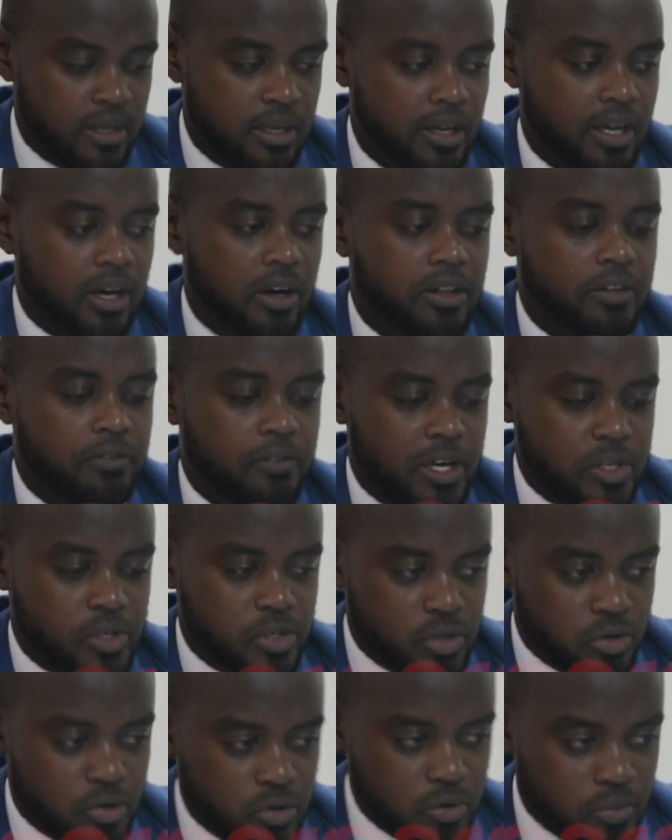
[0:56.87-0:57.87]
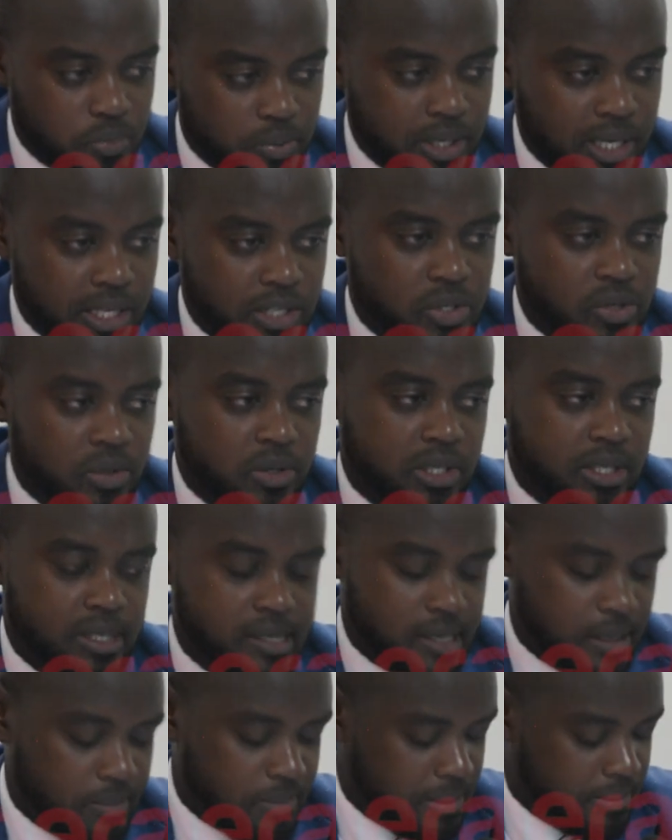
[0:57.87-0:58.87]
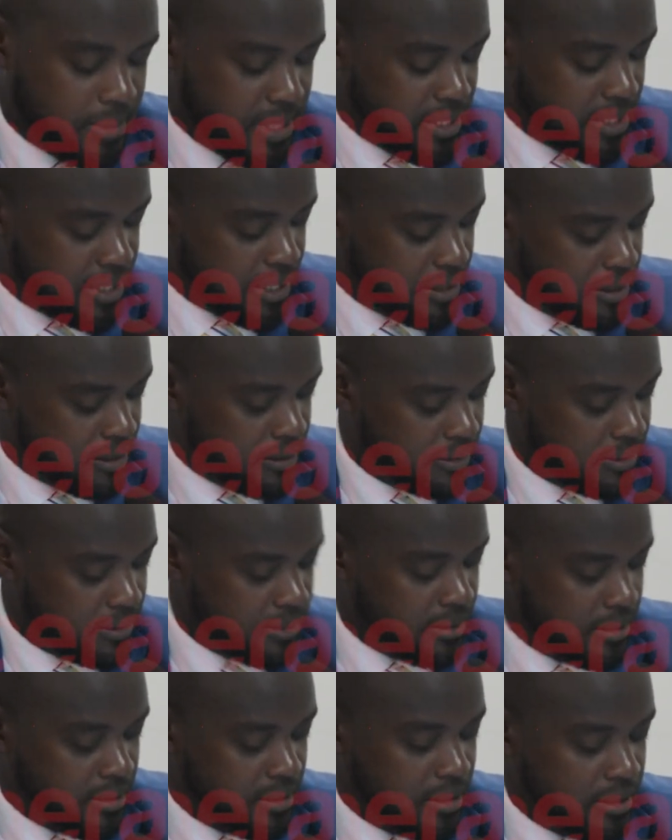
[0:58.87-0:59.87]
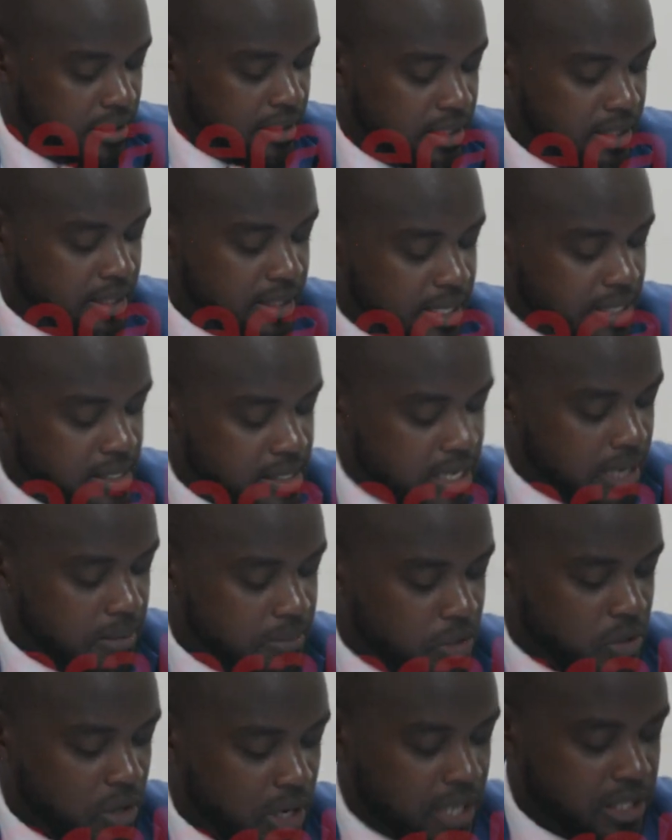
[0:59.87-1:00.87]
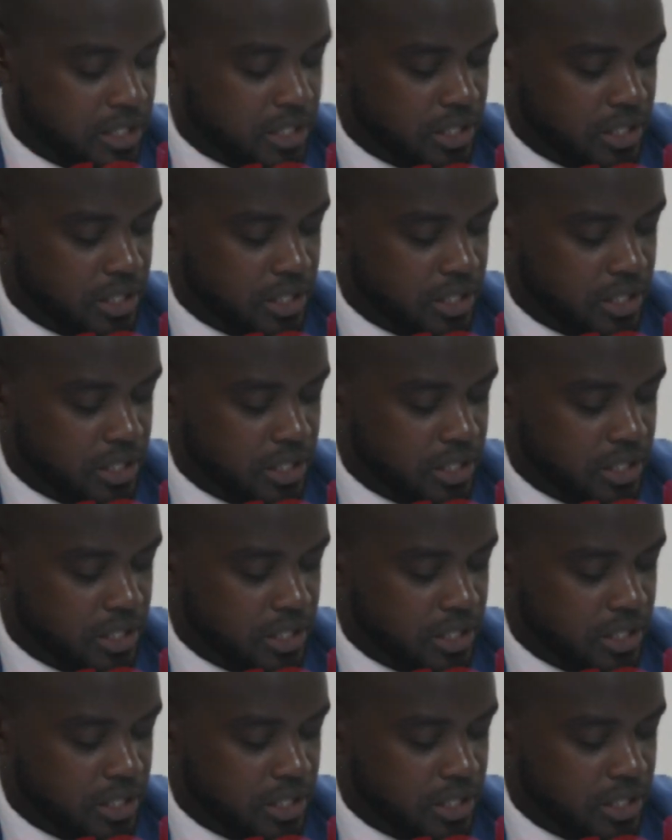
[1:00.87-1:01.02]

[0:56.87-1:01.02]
Now the first group that sought the supplementary, it has come to our